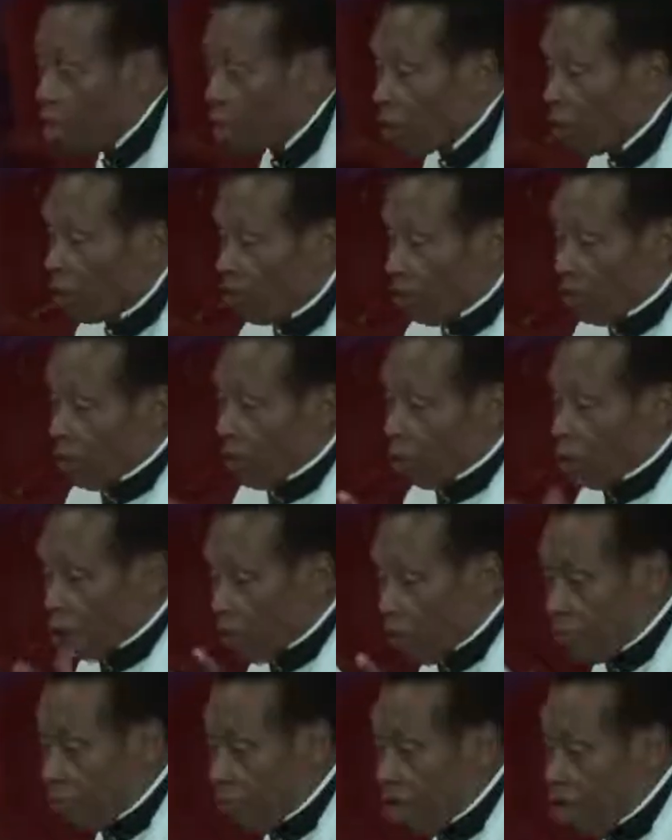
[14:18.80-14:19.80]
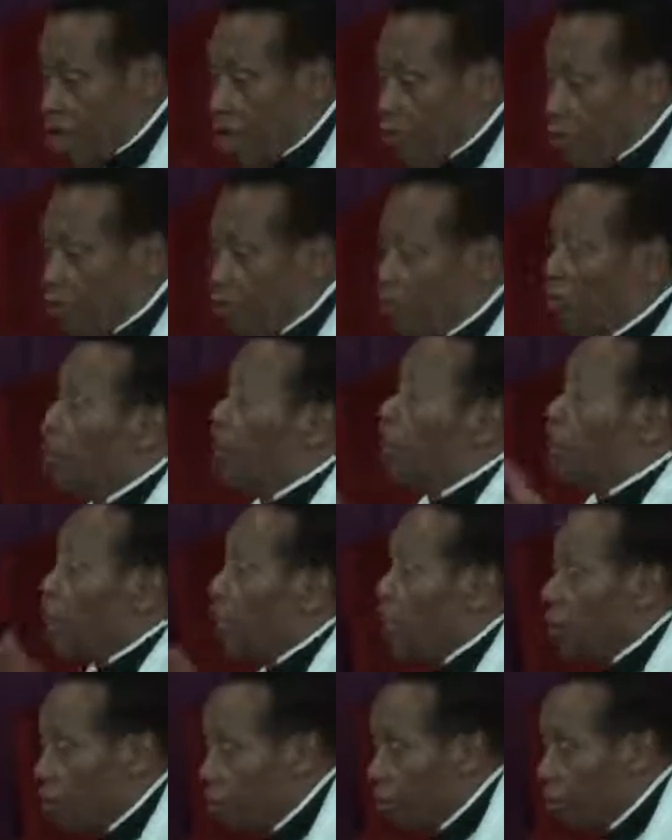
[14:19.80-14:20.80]
You feel the
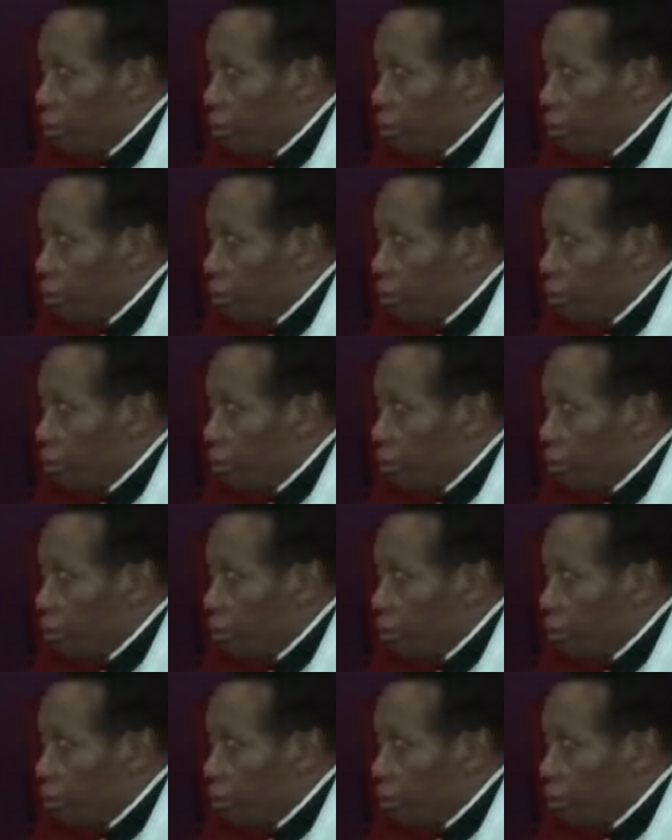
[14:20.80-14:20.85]
feeling.